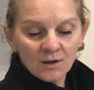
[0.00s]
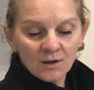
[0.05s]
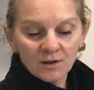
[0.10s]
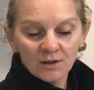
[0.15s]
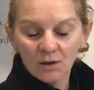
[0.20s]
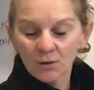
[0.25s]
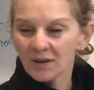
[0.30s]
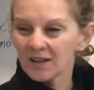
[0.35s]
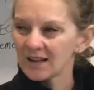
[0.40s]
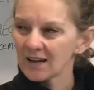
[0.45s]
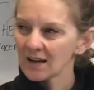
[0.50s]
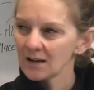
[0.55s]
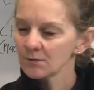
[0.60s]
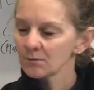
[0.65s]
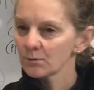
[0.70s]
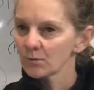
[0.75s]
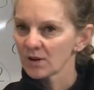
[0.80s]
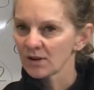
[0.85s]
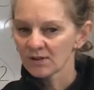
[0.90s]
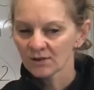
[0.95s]
So
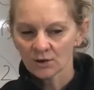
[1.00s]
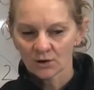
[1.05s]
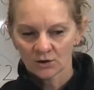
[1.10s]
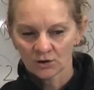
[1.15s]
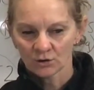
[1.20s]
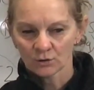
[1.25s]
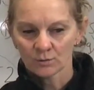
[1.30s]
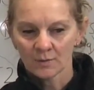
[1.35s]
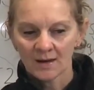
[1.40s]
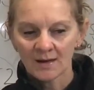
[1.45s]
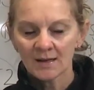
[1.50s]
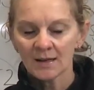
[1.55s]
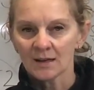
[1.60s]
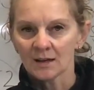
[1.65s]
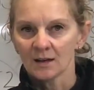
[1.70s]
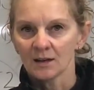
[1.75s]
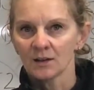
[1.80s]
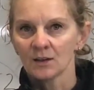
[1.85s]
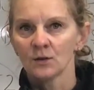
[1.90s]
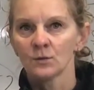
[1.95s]
again, with social
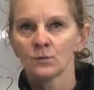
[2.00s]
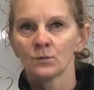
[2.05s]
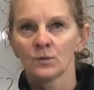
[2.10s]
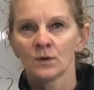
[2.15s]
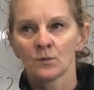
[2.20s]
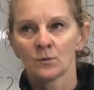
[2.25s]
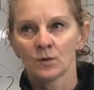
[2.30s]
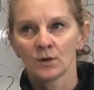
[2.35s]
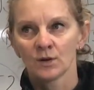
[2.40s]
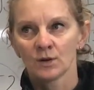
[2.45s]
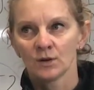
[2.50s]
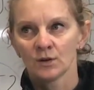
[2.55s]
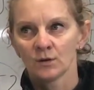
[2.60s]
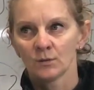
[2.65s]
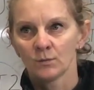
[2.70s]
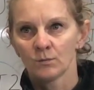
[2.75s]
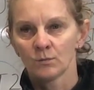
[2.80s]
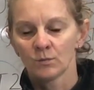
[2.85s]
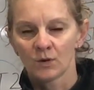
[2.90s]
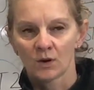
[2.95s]
media, we want you to,
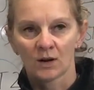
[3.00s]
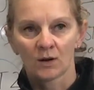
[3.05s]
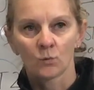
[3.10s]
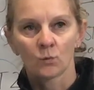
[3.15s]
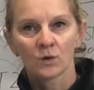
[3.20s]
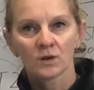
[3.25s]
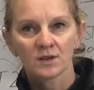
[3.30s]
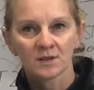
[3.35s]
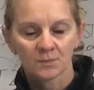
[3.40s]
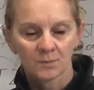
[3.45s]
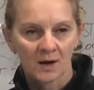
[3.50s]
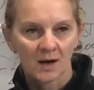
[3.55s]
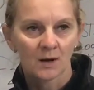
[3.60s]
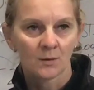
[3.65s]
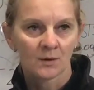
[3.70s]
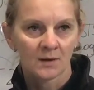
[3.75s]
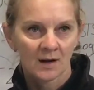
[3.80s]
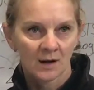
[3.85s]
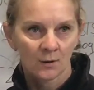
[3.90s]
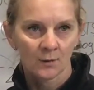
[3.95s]
what is
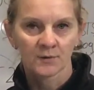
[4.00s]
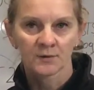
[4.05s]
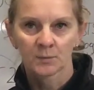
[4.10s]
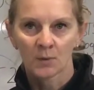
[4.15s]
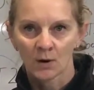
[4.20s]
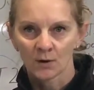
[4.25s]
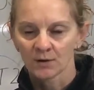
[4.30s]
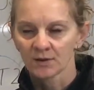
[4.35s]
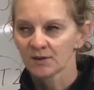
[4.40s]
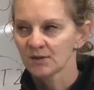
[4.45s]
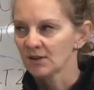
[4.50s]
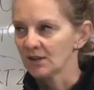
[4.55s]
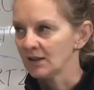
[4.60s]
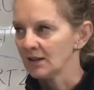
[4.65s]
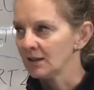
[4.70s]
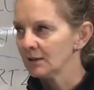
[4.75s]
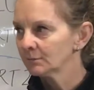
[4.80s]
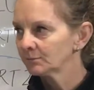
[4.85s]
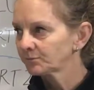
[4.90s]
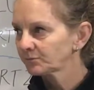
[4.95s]
Barwon Health's
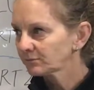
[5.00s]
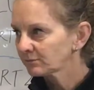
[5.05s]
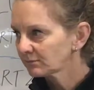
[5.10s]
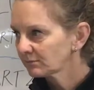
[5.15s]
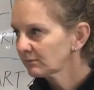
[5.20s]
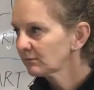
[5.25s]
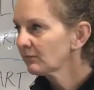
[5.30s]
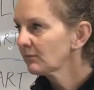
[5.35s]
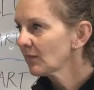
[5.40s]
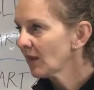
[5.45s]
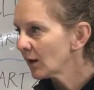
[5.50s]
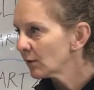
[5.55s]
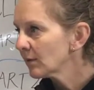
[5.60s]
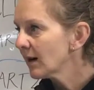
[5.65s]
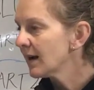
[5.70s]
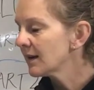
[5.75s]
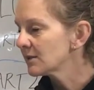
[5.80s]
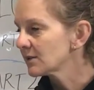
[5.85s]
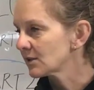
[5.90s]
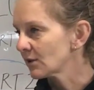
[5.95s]
policy
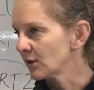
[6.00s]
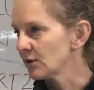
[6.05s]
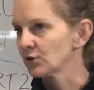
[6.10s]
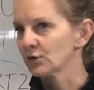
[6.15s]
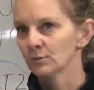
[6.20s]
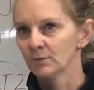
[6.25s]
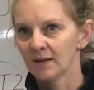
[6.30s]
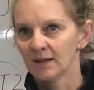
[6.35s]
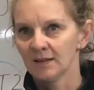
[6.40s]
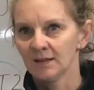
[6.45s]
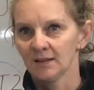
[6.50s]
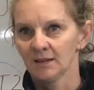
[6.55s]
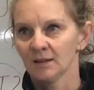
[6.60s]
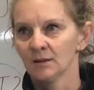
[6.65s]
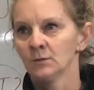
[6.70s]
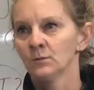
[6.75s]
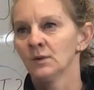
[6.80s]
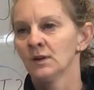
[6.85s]
around social media?